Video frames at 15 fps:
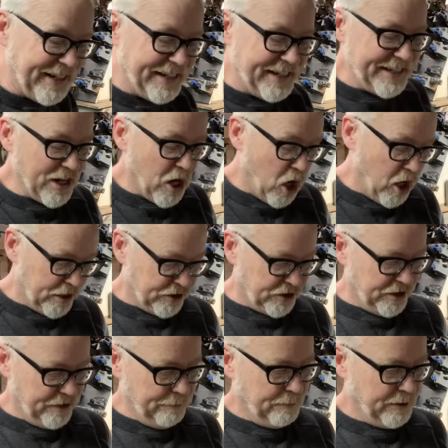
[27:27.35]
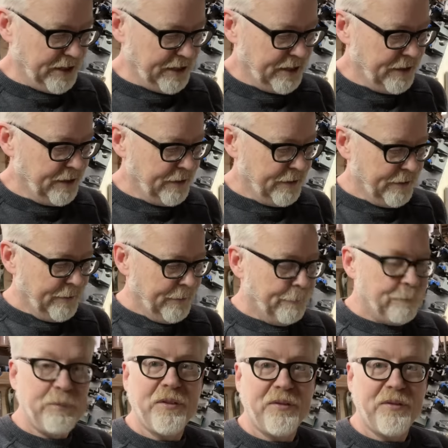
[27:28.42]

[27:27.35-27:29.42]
it in the auction, but it's